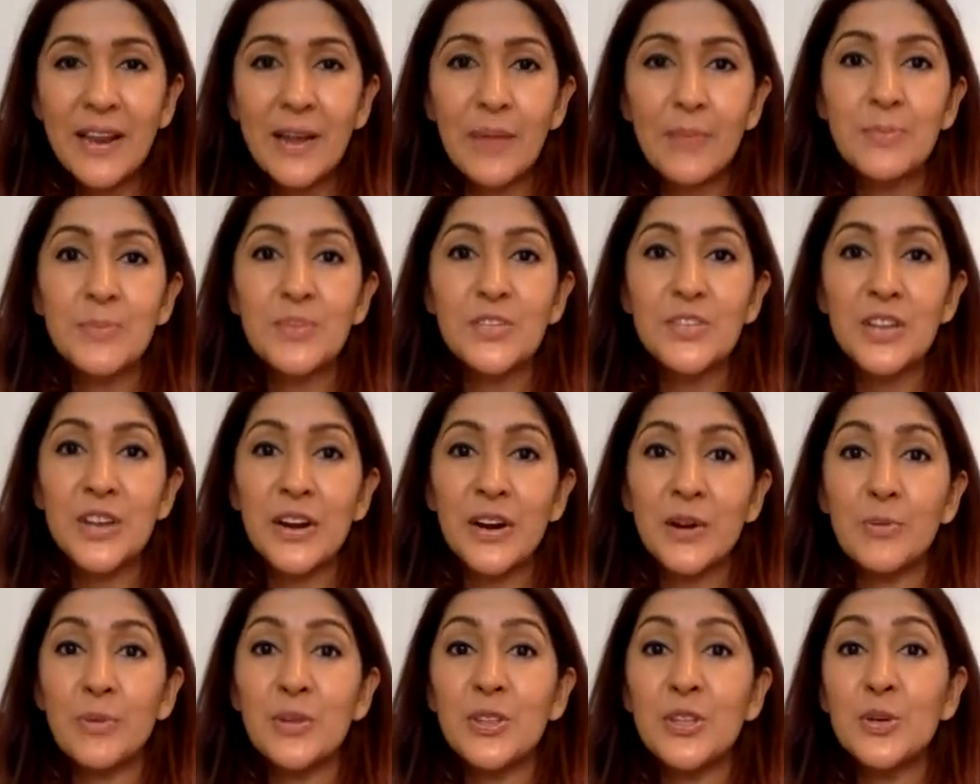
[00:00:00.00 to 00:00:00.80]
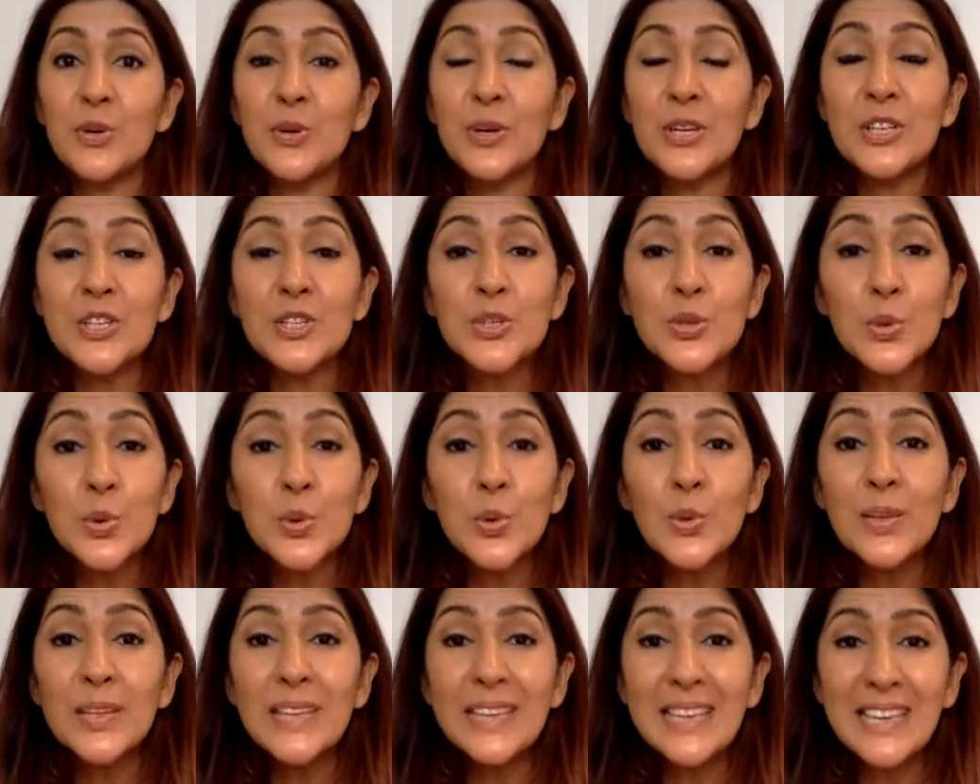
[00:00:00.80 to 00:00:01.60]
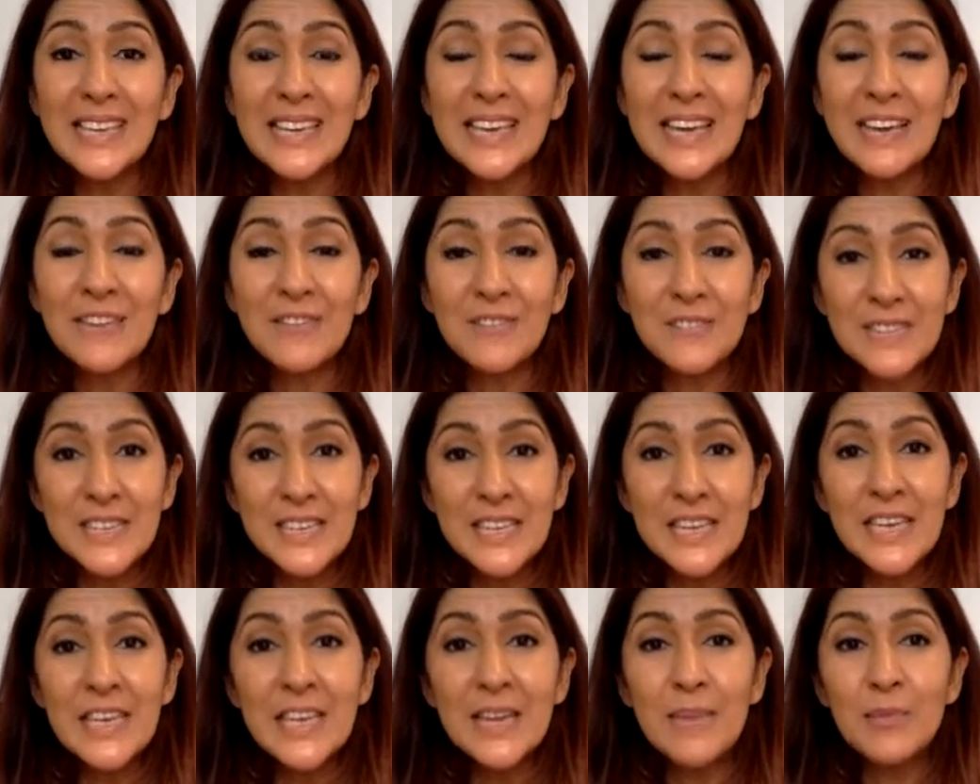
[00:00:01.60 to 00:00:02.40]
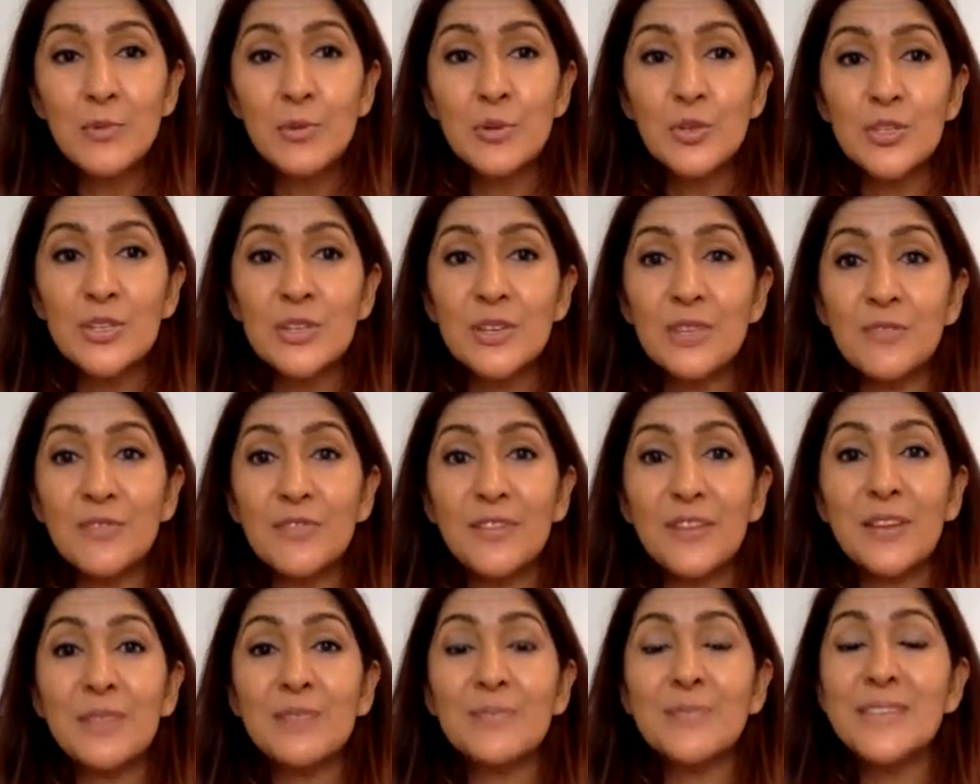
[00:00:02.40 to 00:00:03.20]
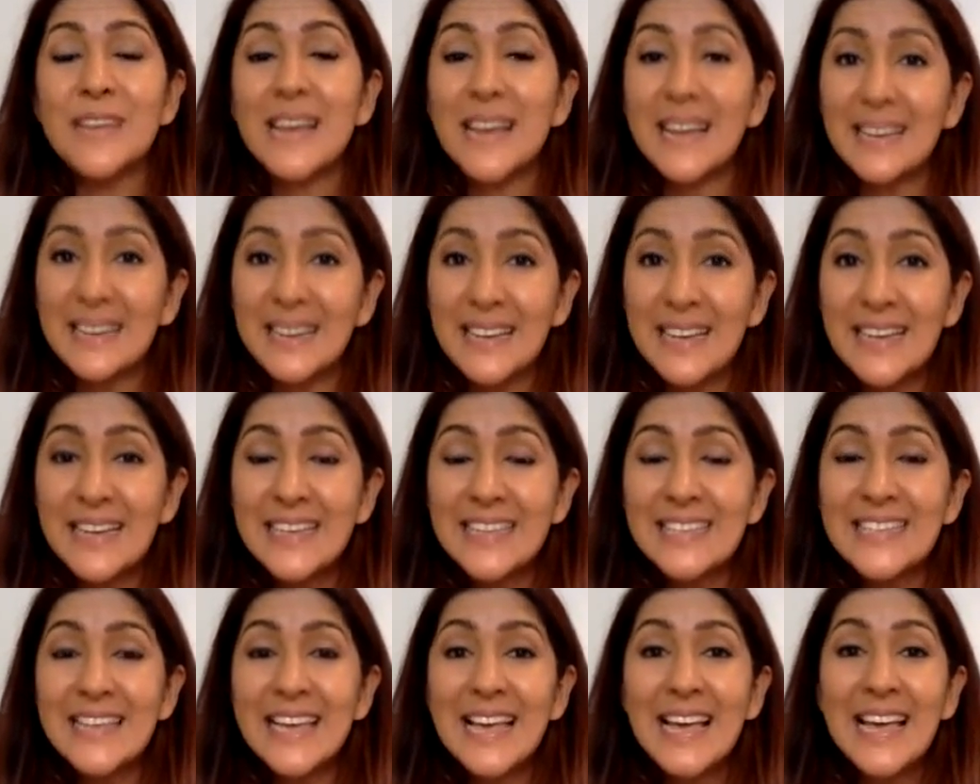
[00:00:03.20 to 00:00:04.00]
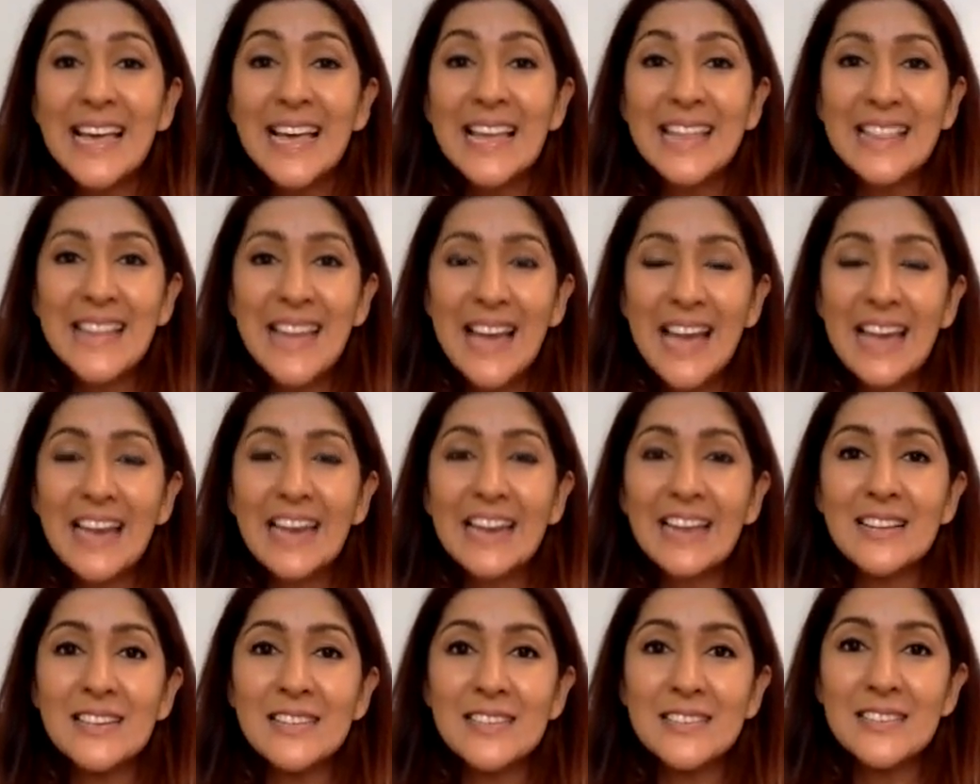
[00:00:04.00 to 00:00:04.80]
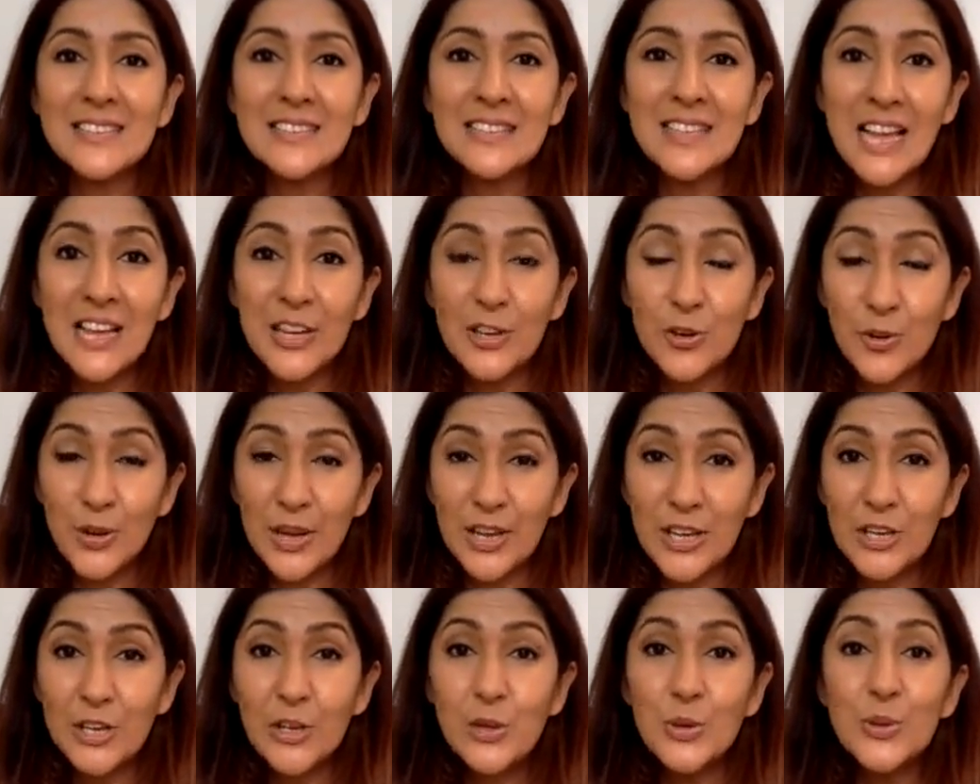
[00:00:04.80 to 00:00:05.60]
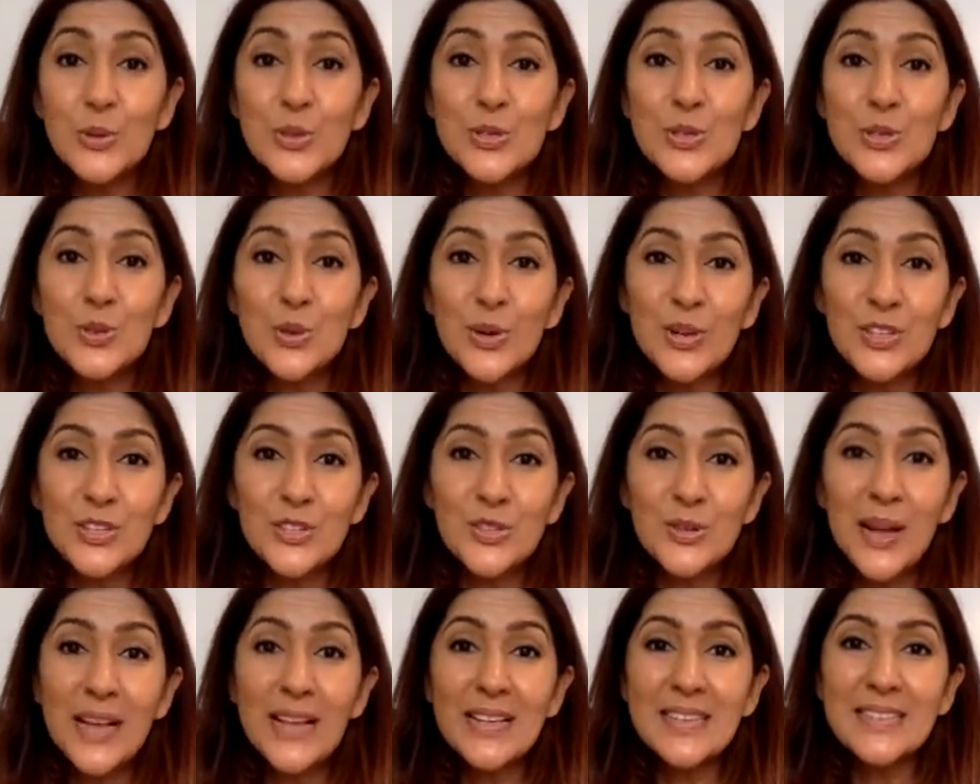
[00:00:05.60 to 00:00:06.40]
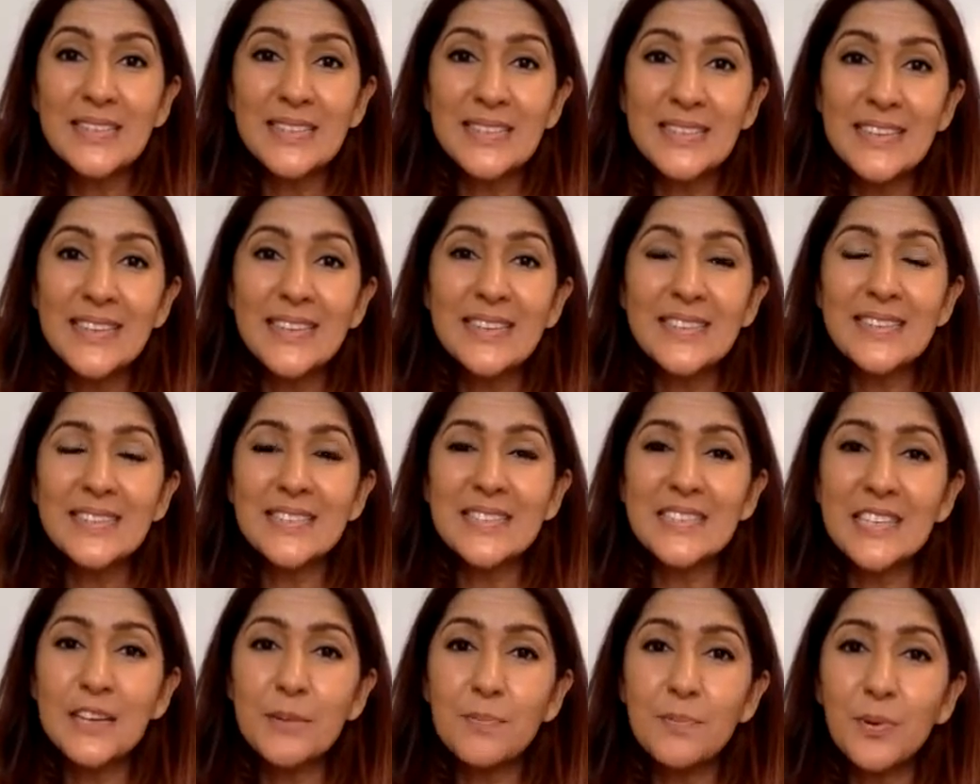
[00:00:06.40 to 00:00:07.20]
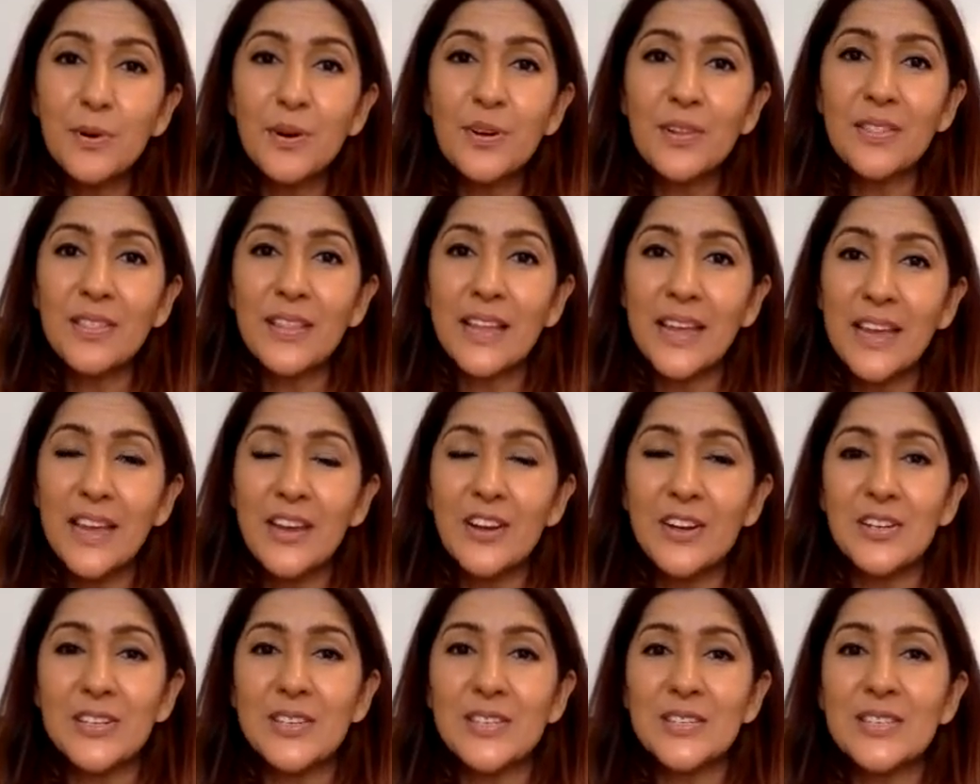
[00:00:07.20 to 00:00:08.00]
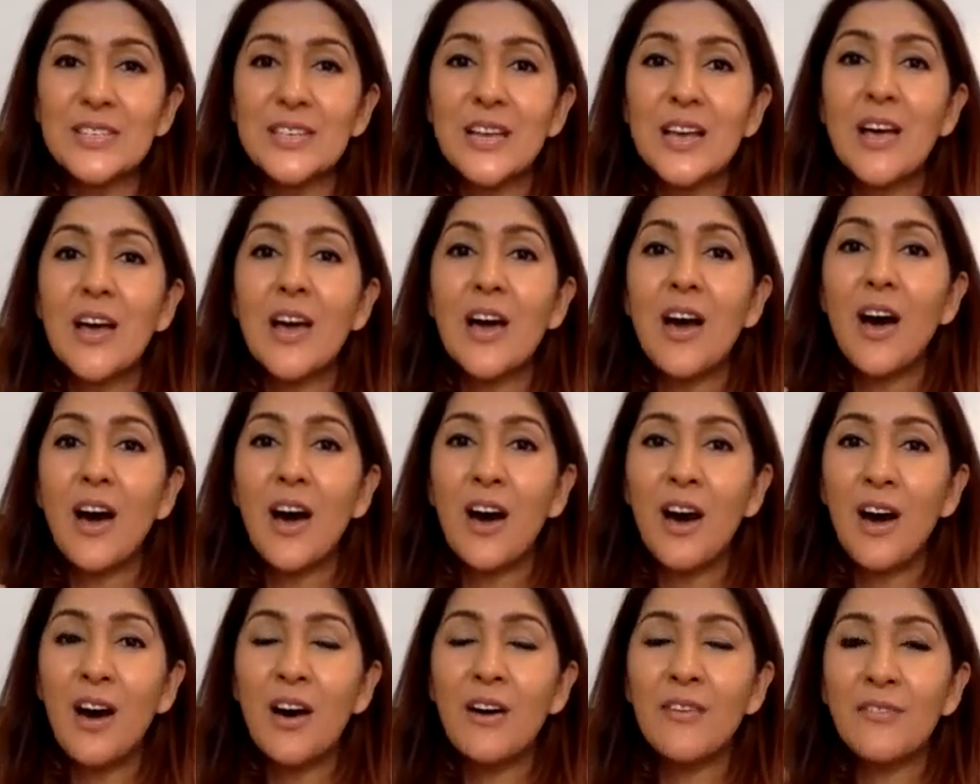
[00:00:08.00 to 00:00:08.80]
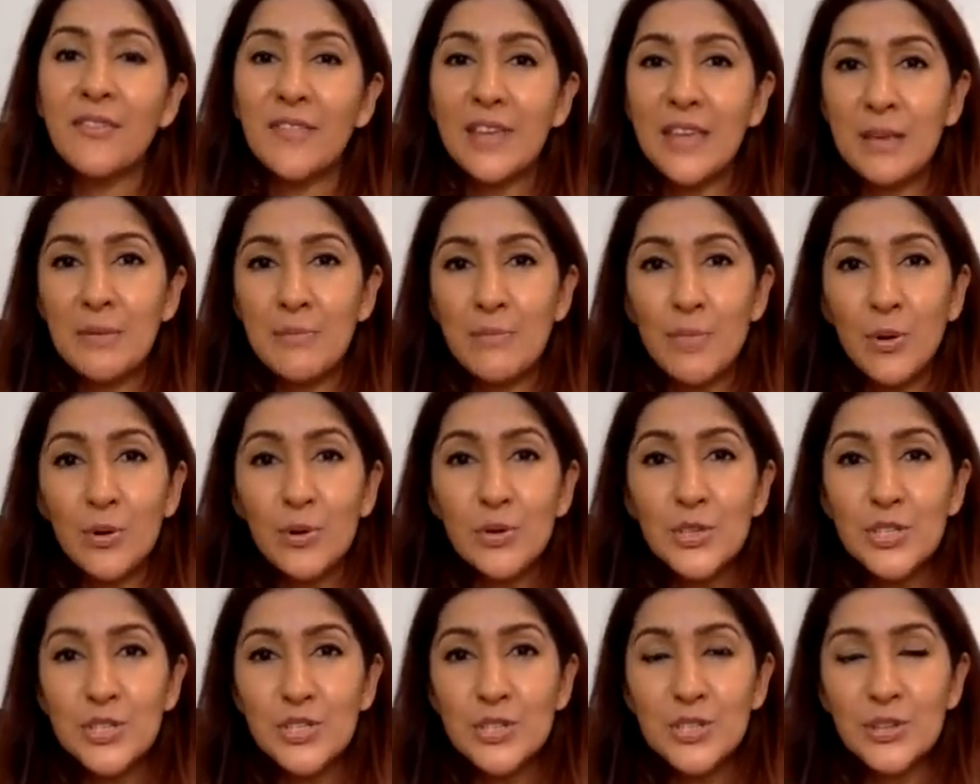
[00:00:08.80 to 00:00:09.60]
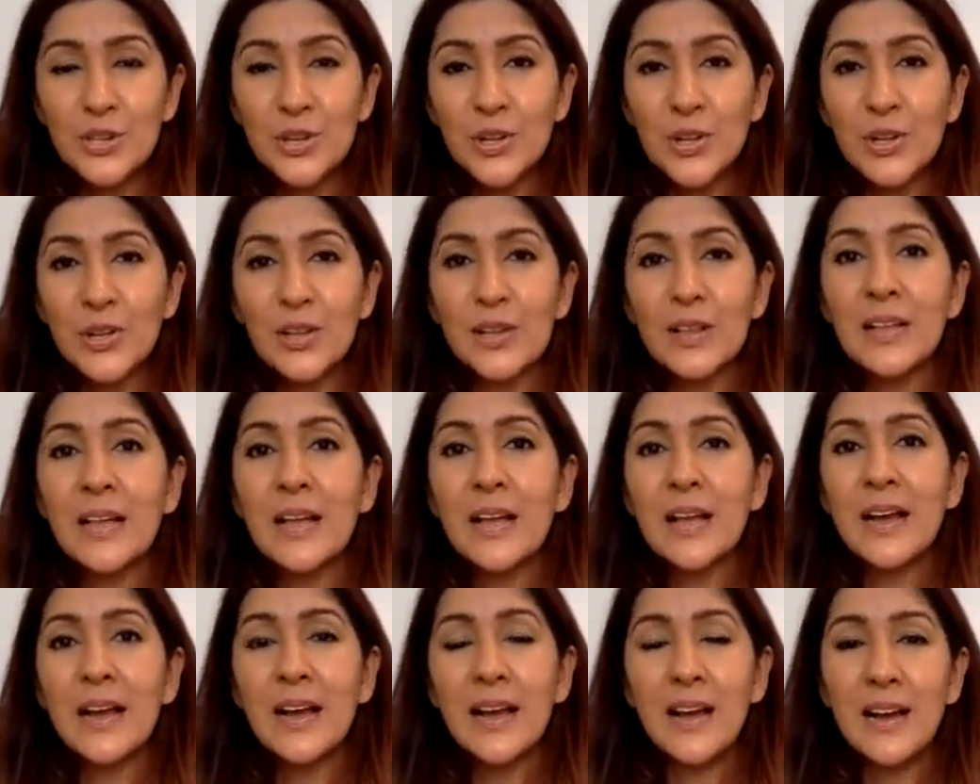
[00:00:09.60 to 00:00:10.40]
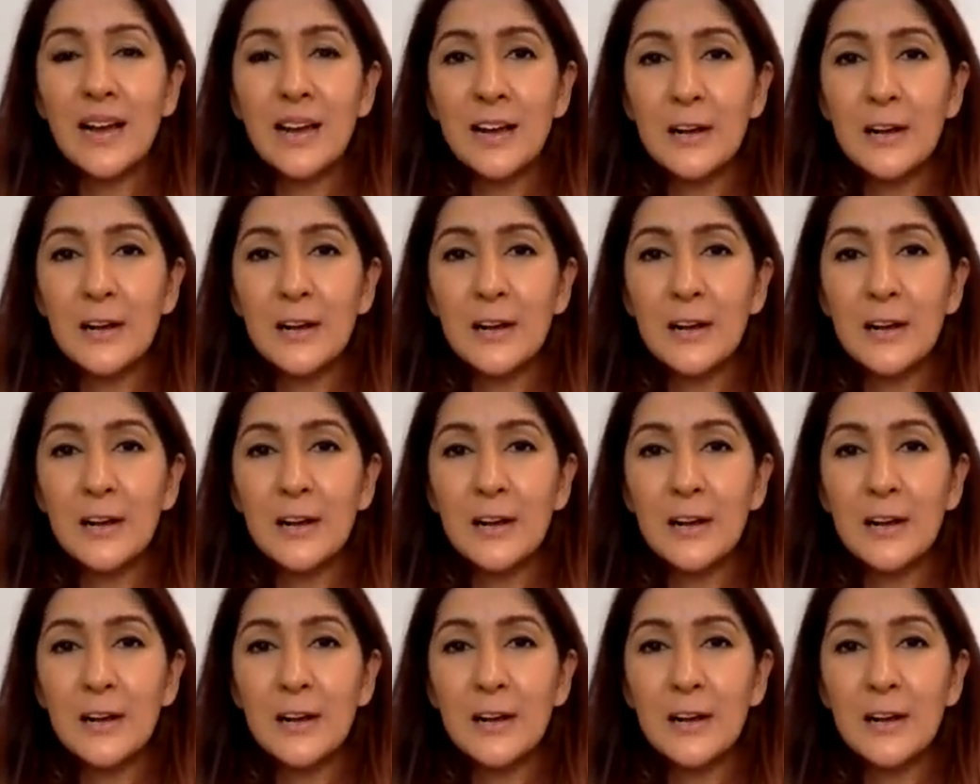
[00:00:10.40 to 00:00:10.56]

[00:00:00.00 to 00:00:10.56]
And I'm sharing with you a tool, EFT, Emotional Freedom Techniques, that you can use to address these deeper layers of emotional